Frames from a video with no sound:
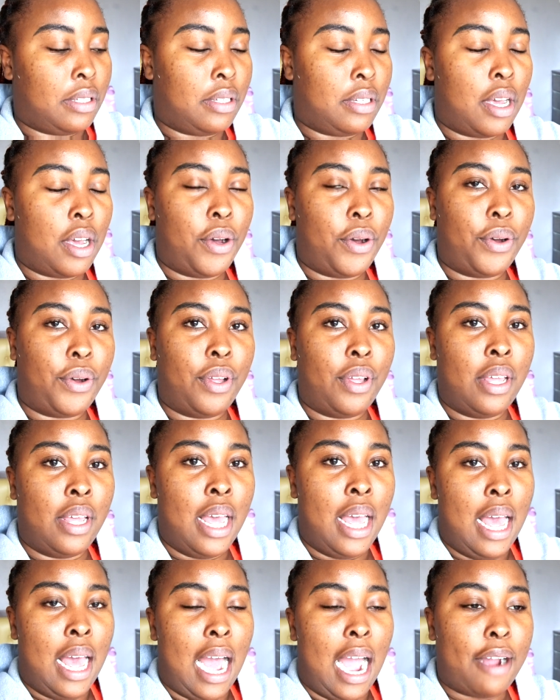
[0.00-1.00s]
So
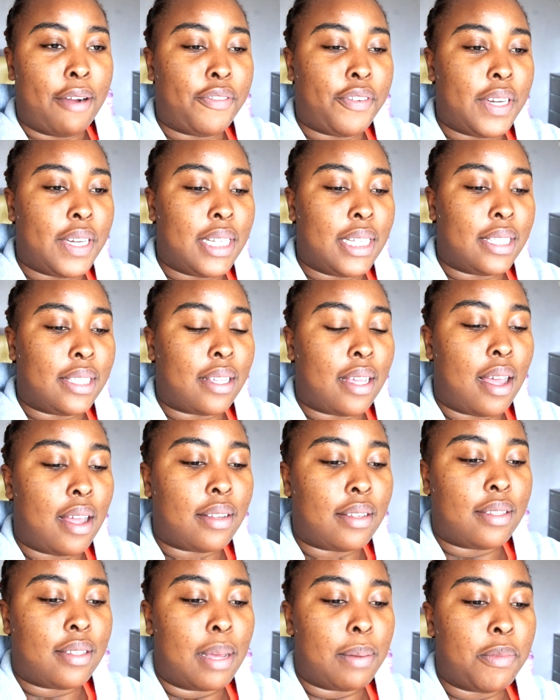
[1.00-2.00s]
I already
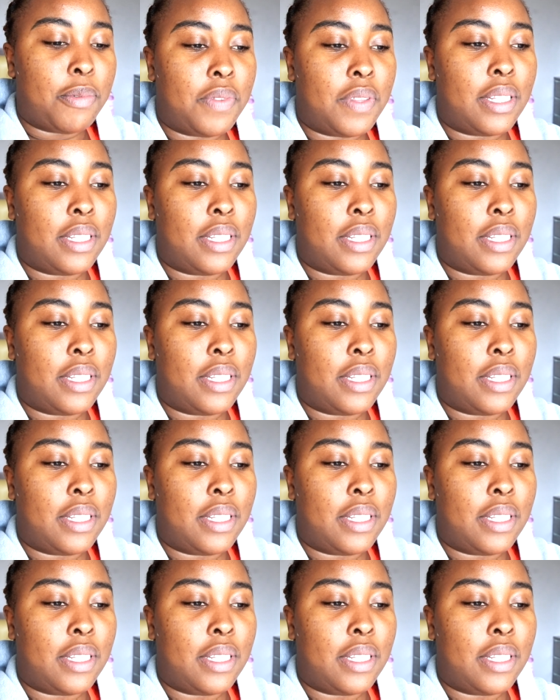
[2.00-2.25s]
done some of